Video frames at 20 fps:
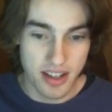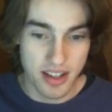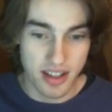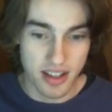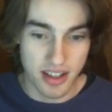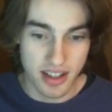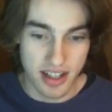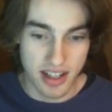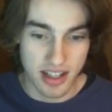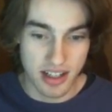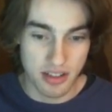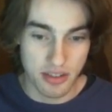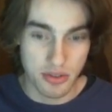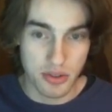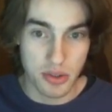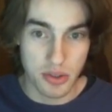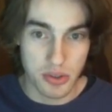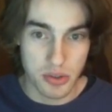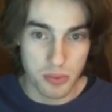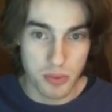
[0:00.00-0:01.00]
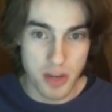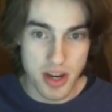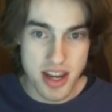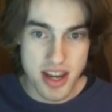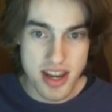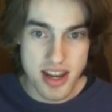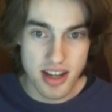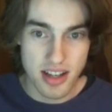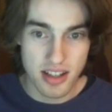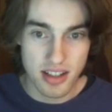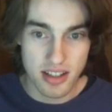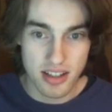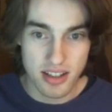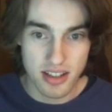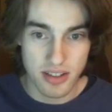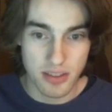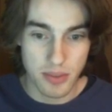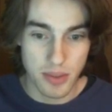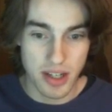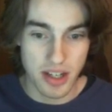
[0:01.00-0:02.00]
And of course, we
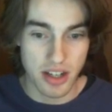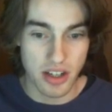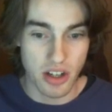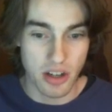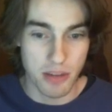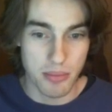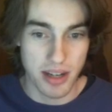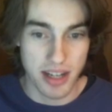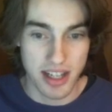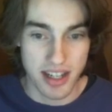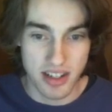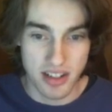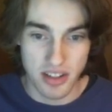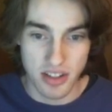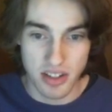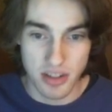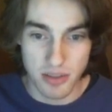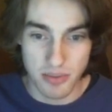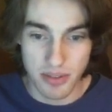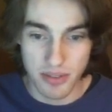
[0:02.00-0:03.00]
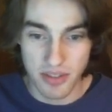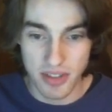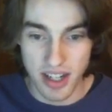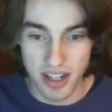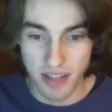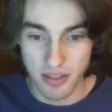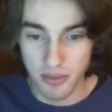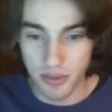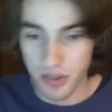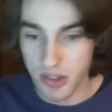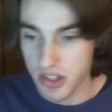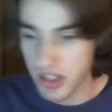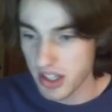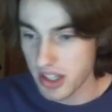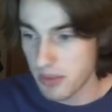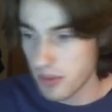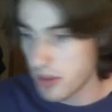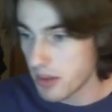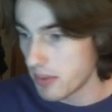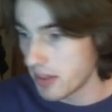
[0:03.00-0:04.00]
did not make it into the top 15,
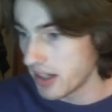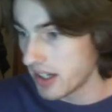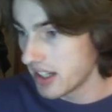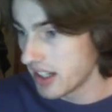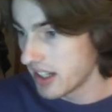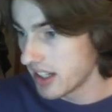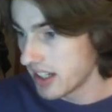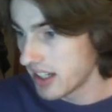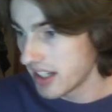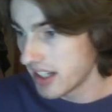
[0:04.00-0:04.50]
unfortunately. We were